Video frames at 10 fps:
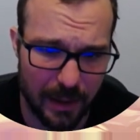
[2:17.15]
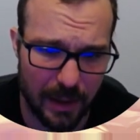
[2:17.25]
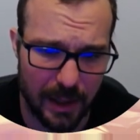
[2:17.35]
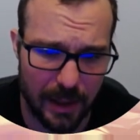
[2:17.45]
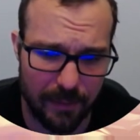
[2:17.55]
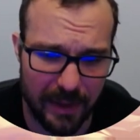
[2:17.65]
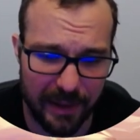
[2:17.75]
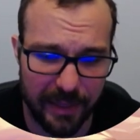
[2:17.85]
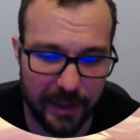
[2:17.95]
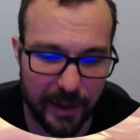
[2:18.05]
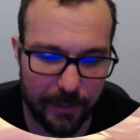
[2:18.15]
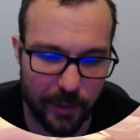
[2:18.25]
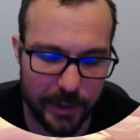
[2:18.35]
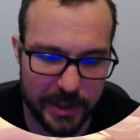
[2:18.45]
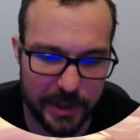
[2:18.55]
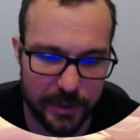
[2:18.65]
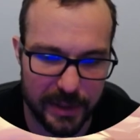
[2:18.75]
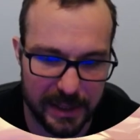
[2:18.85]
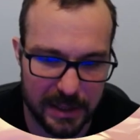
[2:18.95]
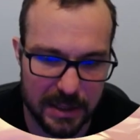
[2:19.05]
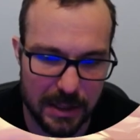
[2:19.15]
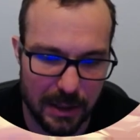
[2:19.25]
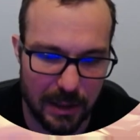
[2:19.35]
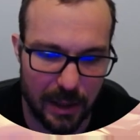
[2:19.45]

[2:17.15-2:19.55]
But I think I'm going to do this